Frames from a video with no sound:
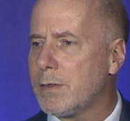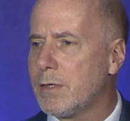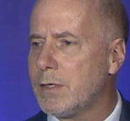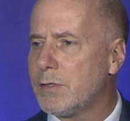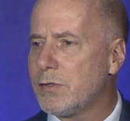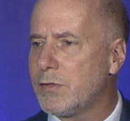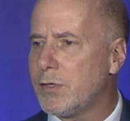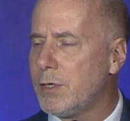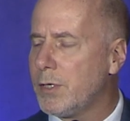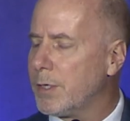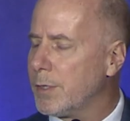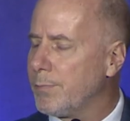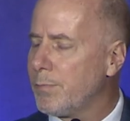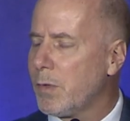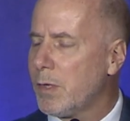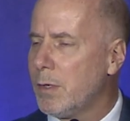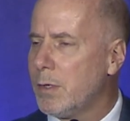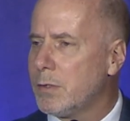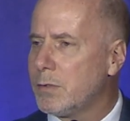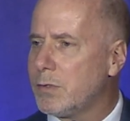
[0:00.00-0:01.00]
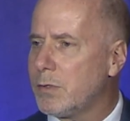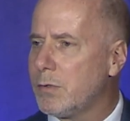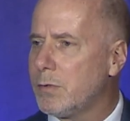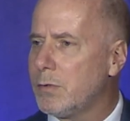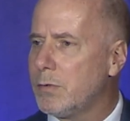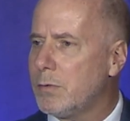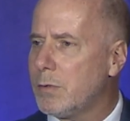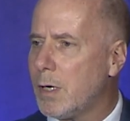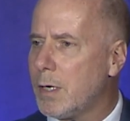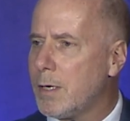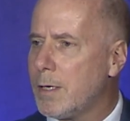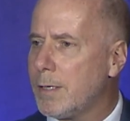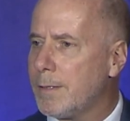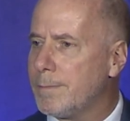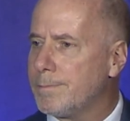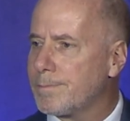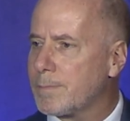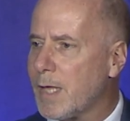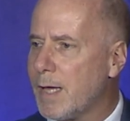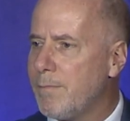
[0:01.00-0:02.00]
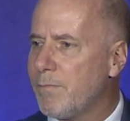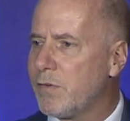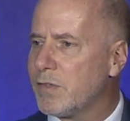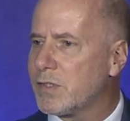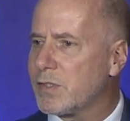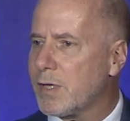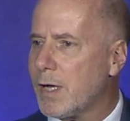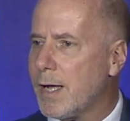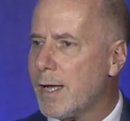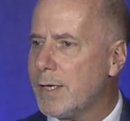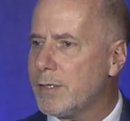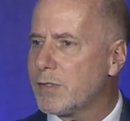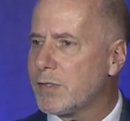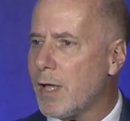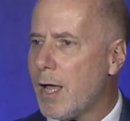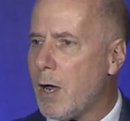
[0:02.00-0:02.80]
this year to emphasize